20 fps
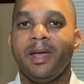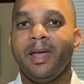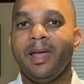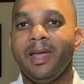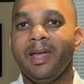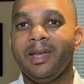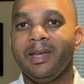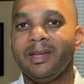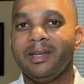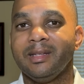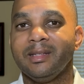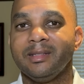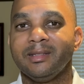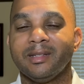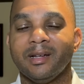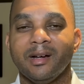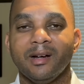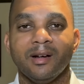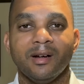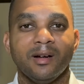And
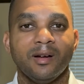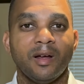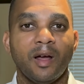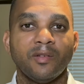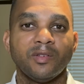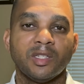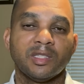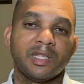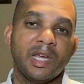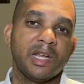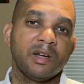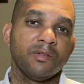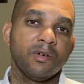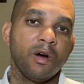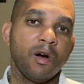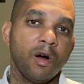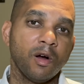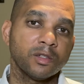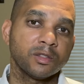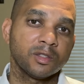I've just had an
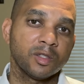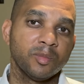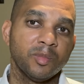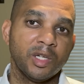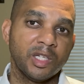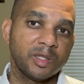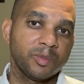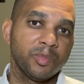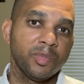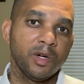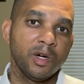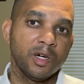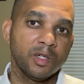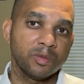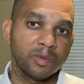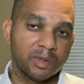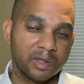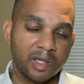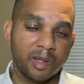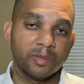awesome experience
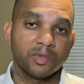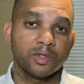with them.